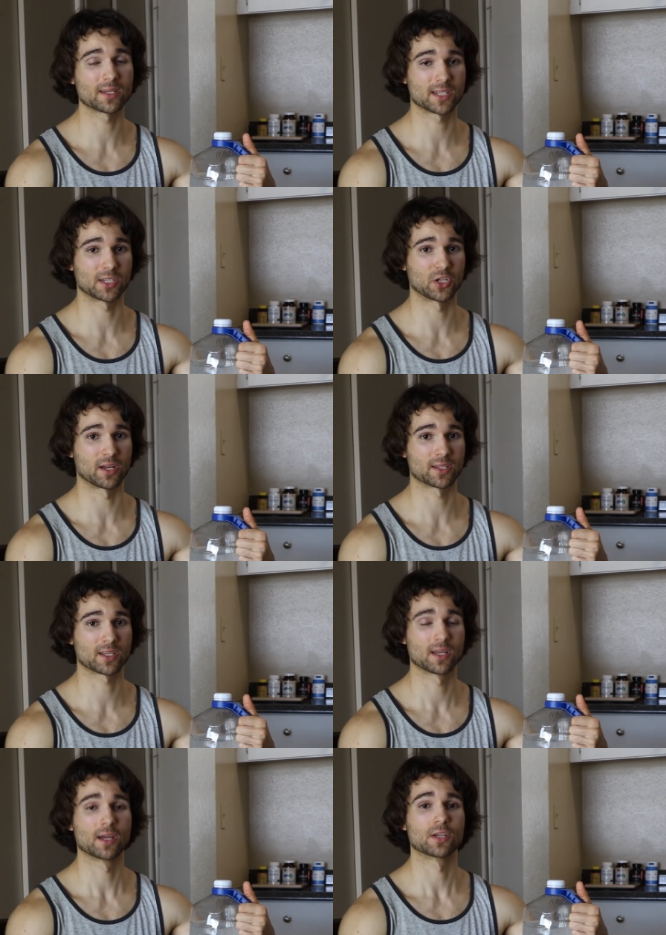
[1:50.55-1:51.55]
and
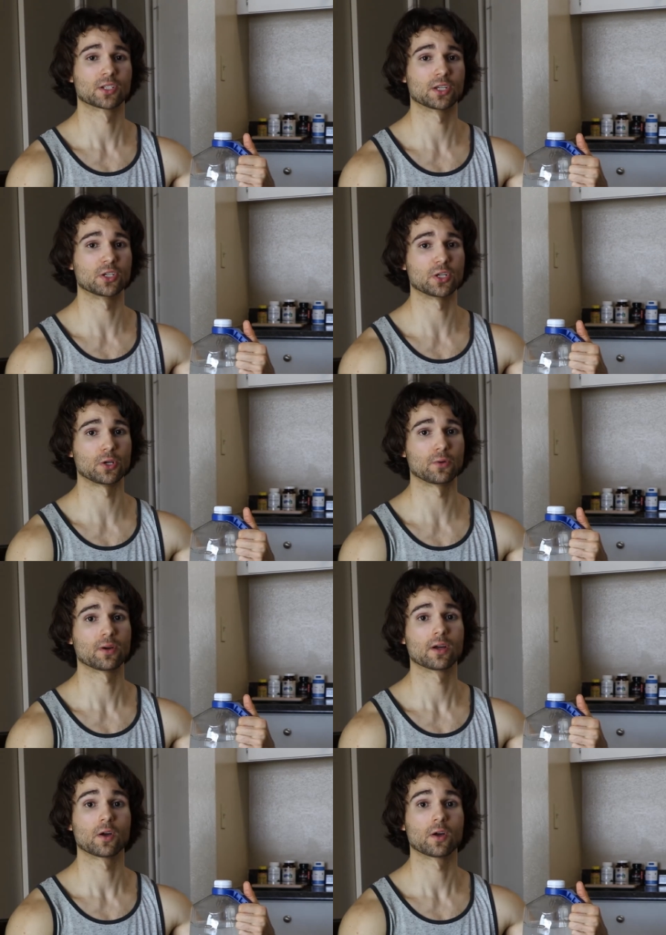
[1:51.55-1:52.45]
suggest to do